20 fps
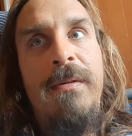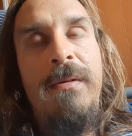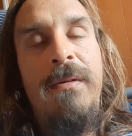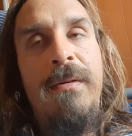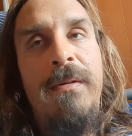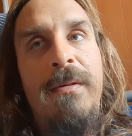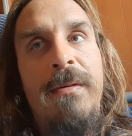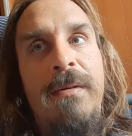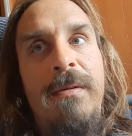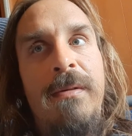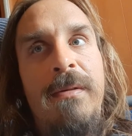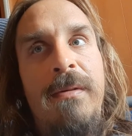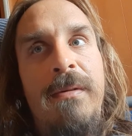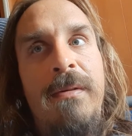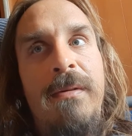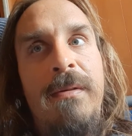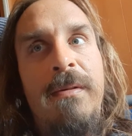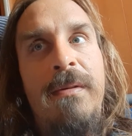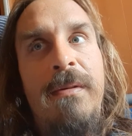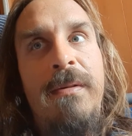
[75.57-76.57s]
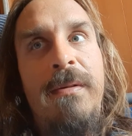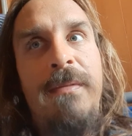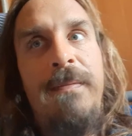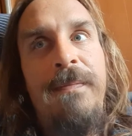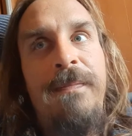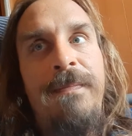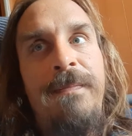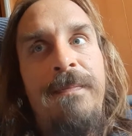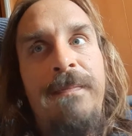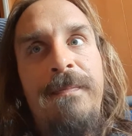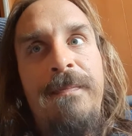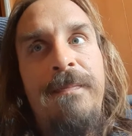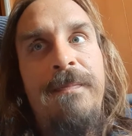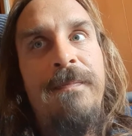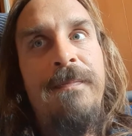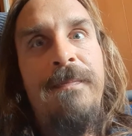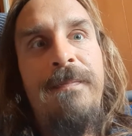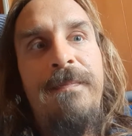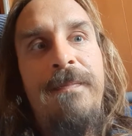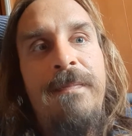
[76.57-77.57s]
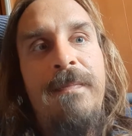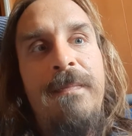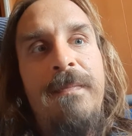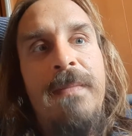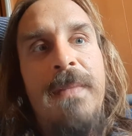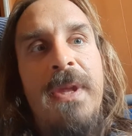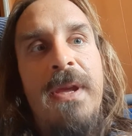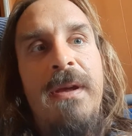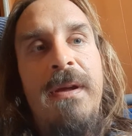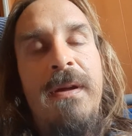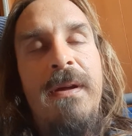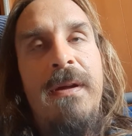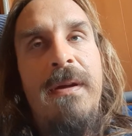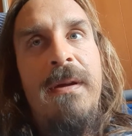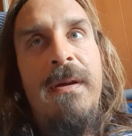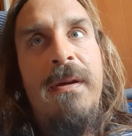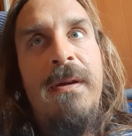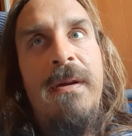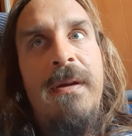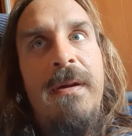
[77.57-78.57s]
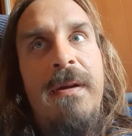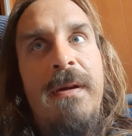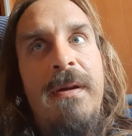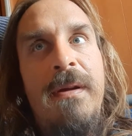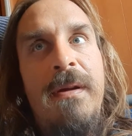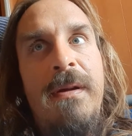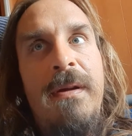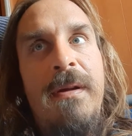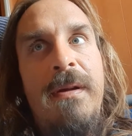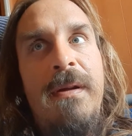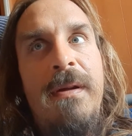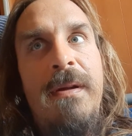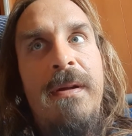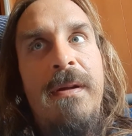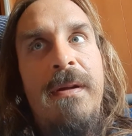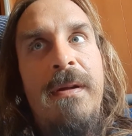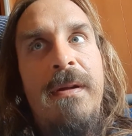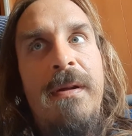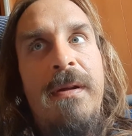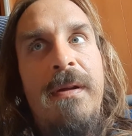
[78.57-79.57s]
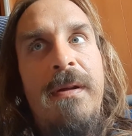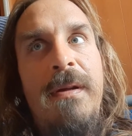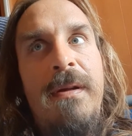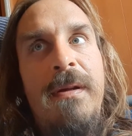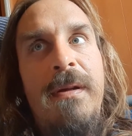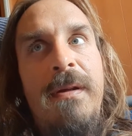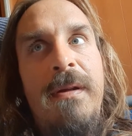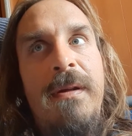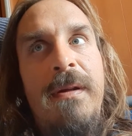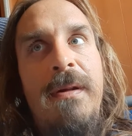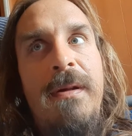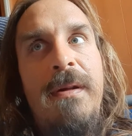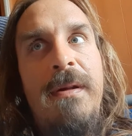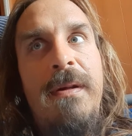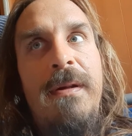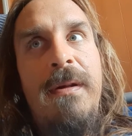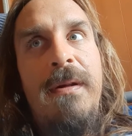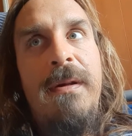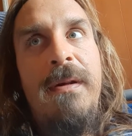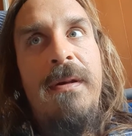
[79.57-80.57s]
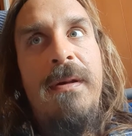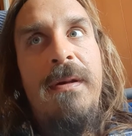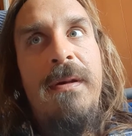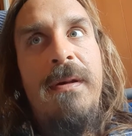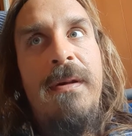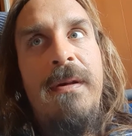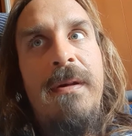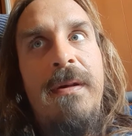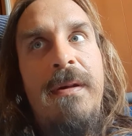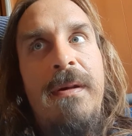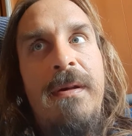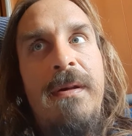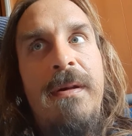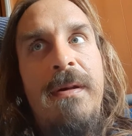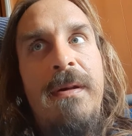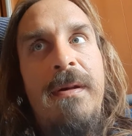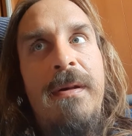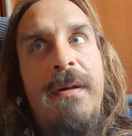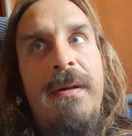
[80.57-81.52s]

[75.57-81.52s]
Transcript: Nothing is said.